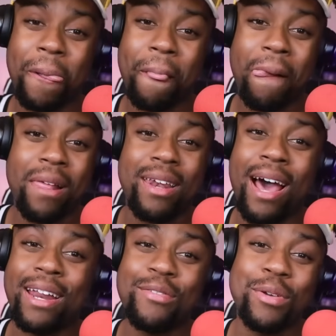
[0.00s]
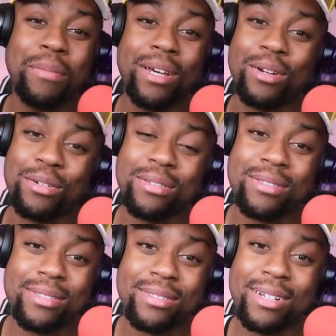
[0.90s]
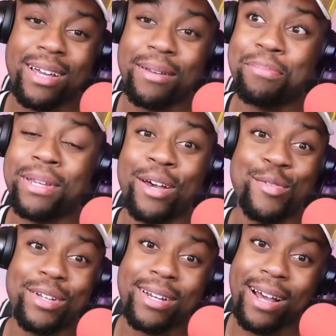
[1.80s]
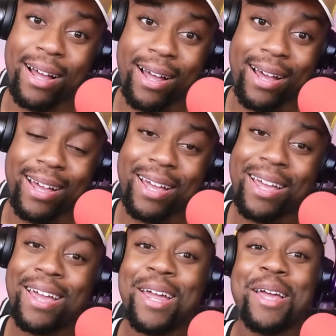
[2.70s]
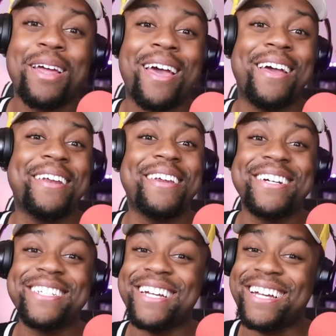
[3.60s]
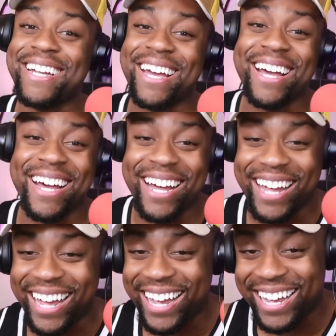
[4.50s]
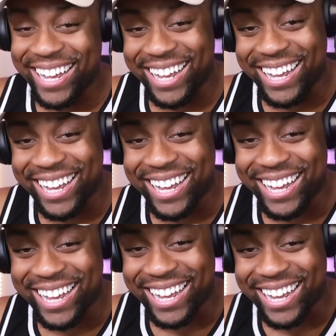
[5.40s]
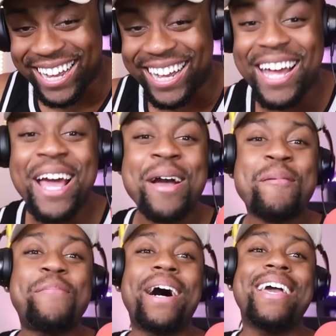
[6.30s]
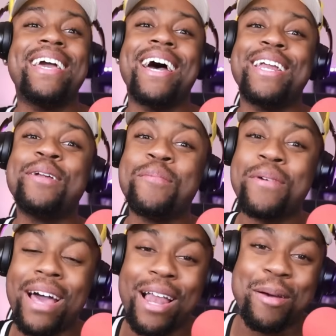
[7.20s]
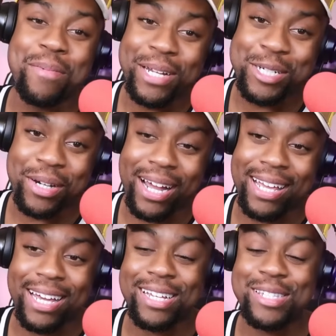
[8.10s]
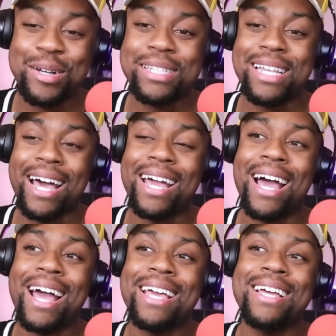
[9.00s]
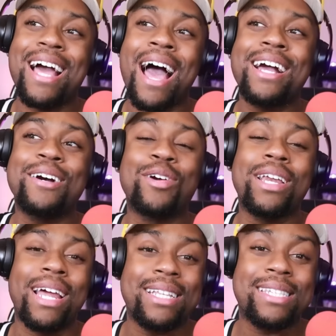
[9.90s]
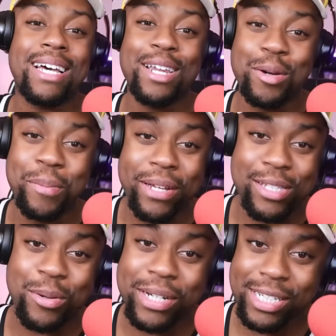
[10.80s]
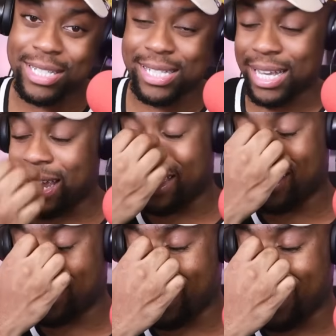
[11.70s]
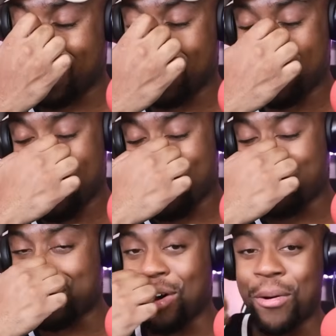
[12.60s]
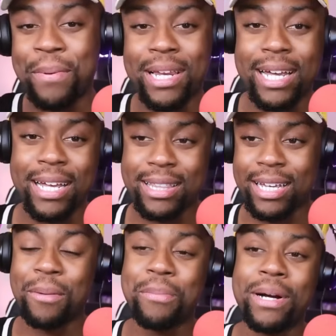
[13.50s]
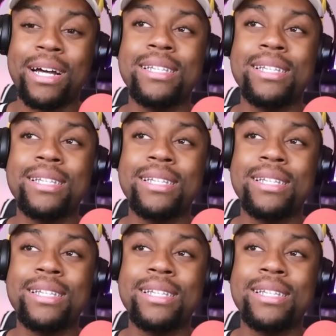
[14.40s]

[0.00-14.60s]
Not even middle, and definitely not high. And there she But yeah, elementary, I guess. So it's like I could relate to a little bit to what she's saying with the whole bullying thing, because